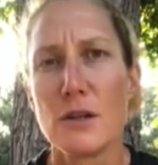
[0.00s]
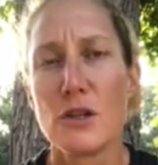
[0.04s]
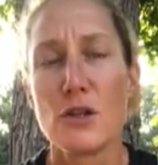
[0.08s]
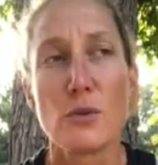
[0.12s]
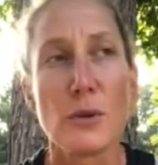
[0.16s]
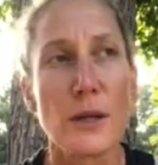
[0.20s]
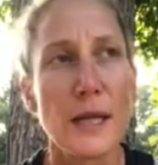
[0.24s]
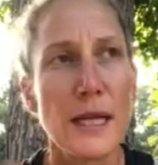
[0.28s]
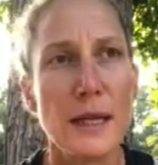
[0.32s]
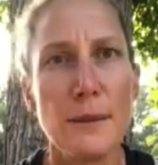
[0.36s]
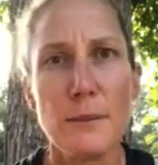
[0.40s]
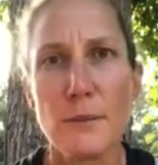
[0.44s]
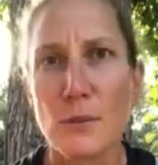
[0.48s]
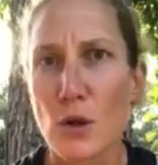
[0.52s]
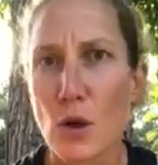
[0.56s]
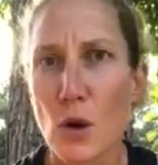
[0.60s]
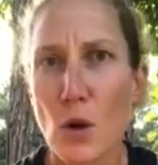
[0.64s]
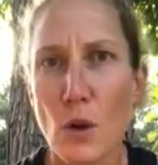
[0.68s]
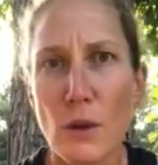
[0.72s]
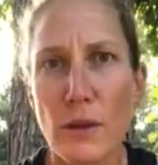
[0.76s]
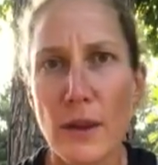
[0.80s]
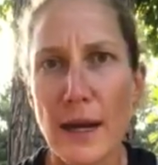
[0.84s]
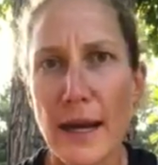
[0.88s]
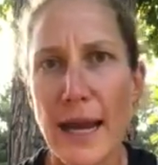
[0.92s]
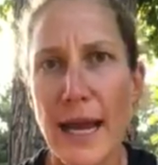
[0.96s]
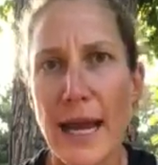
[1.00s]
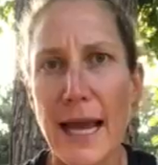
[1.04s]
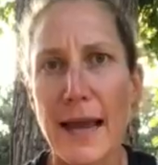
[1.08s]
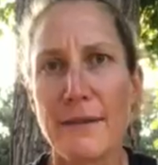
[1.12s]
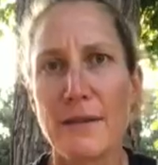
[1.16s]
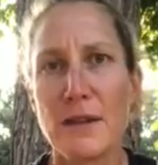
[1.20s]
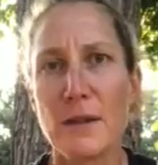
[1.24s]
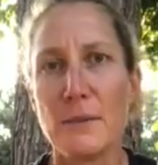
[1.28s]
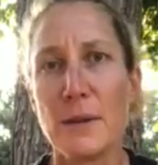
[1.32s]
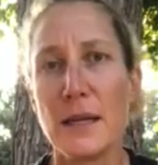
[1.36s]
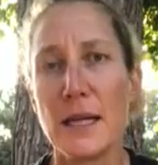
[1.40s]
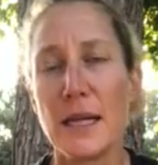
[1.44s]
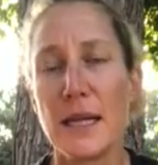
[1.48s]
dream goal that I
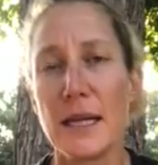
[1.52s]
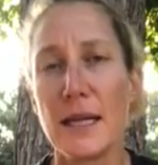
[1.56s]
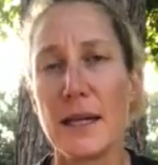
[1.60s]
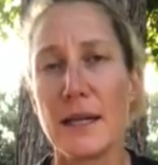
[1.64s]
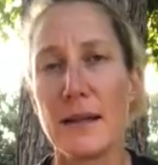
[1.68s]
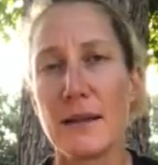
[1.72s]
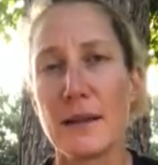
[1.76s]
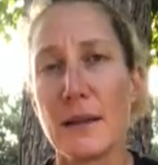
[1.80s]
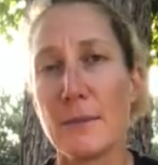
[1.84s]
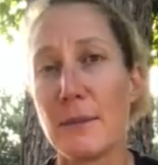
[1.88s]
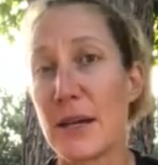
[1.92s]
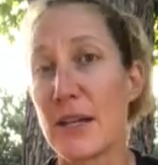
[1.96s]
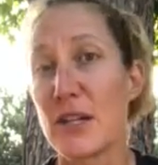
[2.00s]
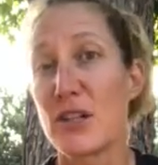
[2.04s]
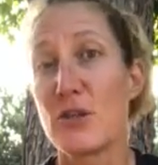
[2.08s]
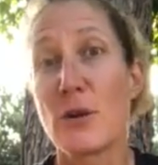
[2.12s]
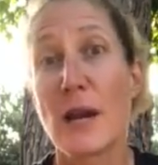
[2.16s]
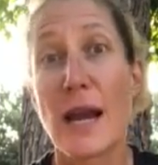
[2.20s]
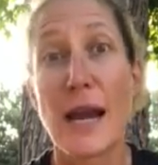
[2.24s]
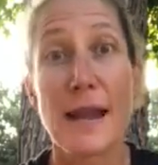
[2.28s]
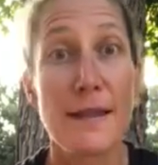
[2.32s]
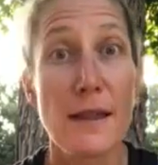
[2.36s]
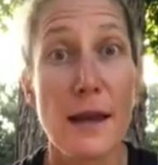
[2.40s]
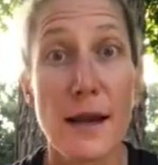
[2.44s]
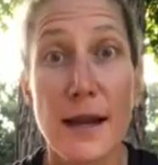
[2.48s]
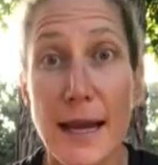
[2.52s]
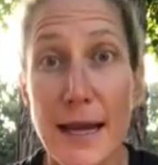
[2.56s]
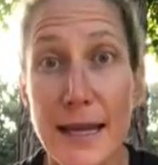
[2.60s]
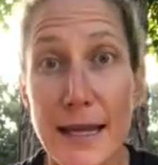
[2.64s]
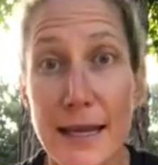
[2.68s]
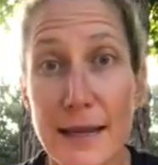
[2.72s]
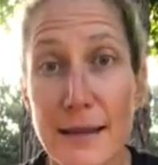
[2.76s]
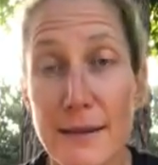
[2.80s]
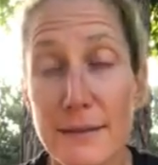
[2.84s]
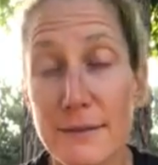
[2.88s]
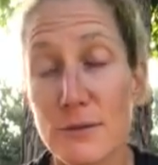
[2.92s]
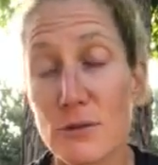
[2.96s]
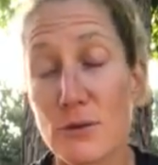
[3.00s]
have to be the best triathlete
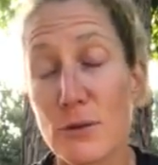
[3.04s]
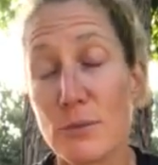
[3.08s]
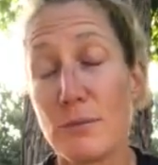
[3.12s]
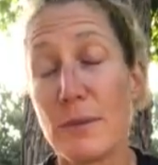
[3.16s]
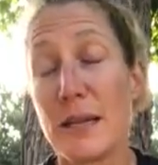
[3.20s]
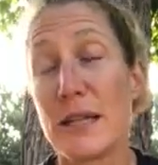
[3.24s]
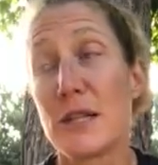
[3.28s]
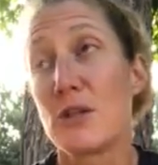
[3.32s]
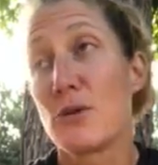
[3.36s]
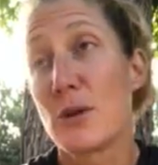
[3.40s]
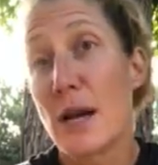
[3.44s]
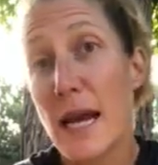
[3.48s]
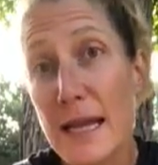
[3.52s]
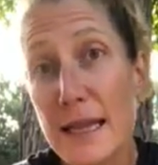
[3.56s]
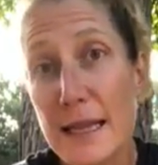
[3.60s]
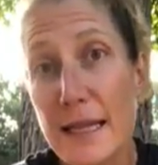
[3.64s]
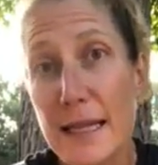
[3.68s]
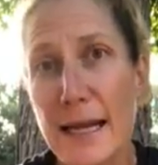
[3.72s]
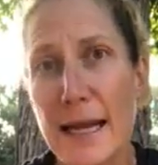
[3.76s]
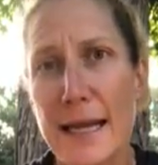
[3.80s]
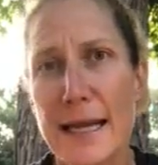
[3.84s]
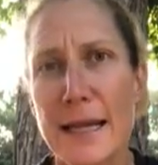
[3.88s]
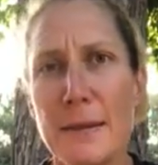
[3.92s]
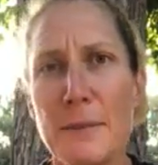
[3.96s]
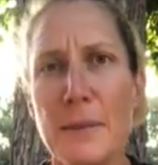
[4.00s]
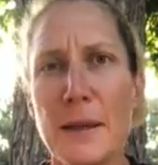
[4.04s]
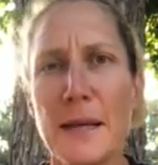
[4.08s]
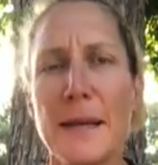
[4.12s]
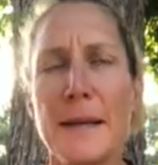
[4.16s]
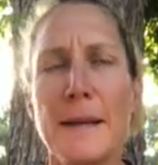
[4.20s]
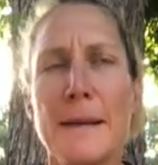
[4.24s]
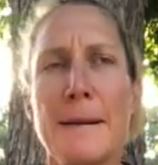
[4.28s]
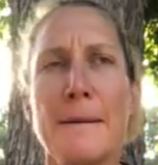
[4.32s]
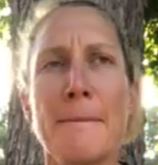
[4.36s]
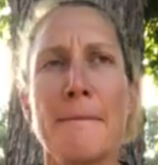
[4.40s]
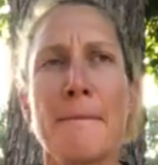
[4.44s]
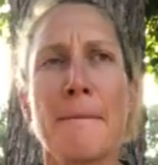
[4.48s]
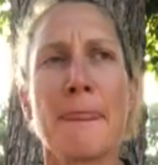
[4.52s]
I could
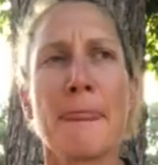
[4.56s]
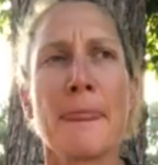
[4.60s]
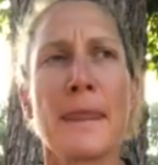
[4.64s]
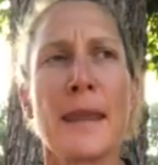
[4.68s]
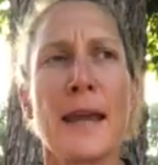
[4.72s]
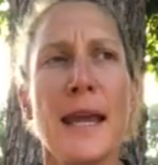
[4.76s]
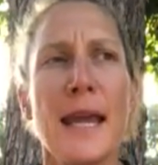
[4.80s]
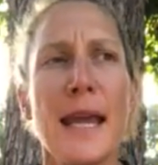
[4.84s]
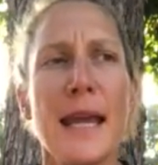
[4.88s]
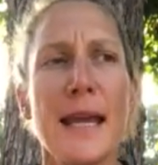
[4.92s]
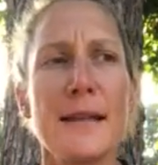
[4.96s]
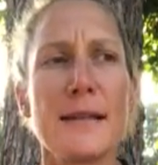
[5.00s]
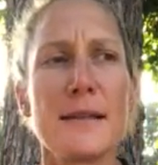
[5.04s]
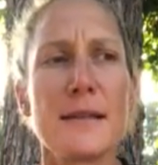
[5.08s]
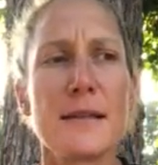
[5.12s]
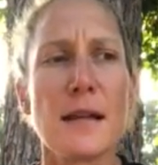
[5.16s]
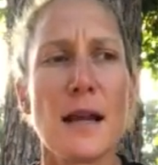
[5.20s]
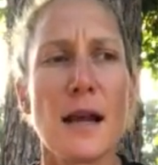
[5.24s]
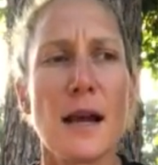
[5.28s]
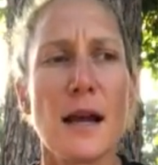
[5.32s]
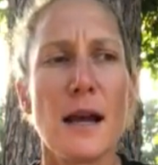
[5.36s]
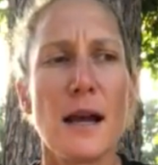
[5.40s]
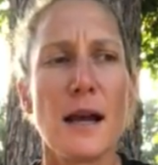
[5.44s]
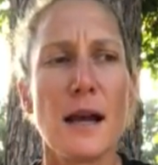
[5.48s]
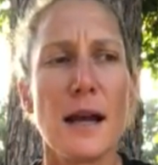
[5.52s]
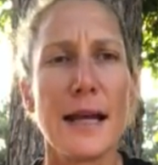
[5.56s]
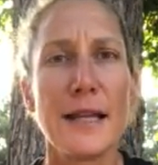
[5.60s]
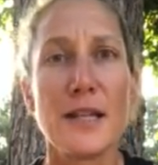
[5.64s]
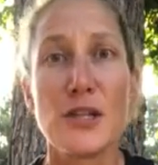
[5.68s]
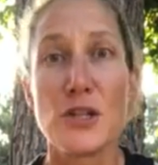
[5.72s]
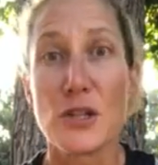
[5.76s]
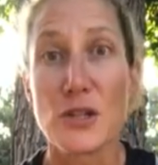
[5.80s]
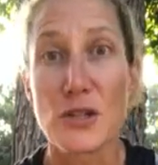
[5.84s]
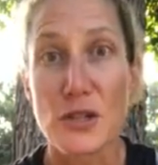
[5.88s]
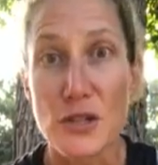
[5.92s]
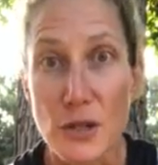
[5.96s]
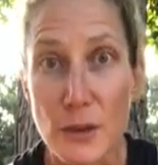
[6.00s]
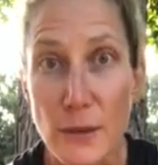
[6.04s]
be, it's
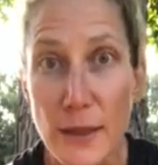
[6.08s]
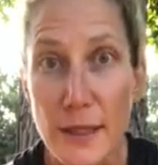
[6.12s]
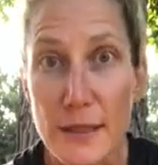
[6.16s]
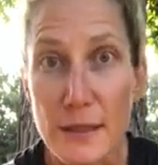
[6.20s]
just do